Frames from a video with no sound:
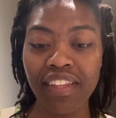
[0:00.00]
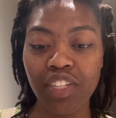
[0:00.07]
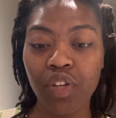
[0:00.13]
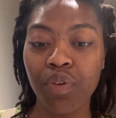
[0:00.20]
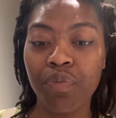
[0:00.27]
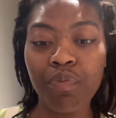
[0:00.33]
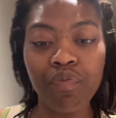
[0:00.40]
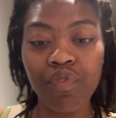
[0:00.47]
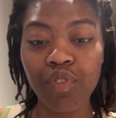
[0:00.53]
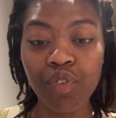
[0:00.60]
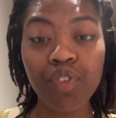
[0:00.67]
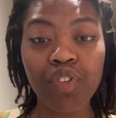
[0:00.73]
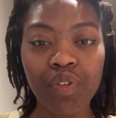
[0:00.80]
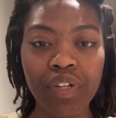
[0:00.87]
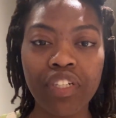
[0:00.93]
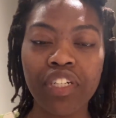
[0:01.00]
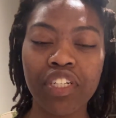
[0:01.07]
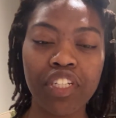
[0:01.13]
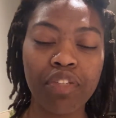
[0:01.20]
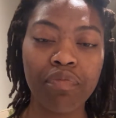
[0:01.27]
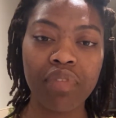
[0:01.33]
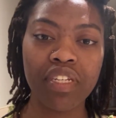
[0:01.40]
so mfushwa
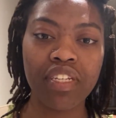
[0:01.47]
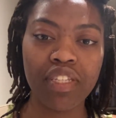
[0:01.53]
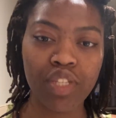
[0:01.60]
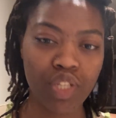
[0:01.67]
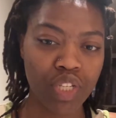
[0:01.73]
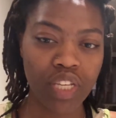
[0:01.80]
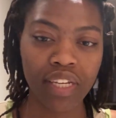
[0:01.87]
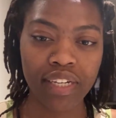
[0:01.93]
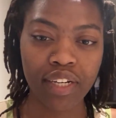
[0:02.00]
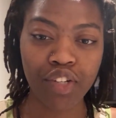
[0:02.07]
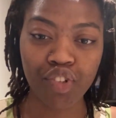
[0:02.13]
just means like a